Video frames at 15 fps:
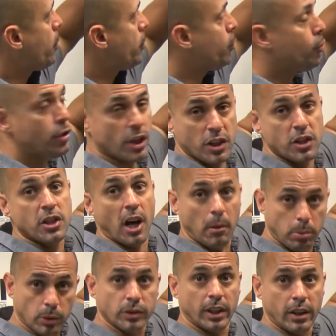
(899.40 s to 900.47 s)
you just
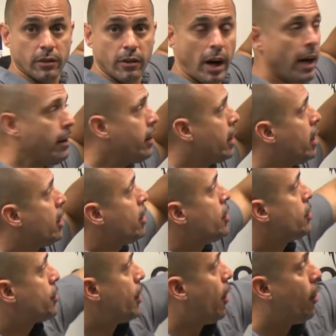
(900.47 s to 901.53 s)
doubled it, right?
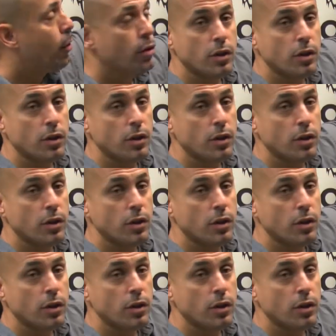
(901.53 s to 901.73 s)
So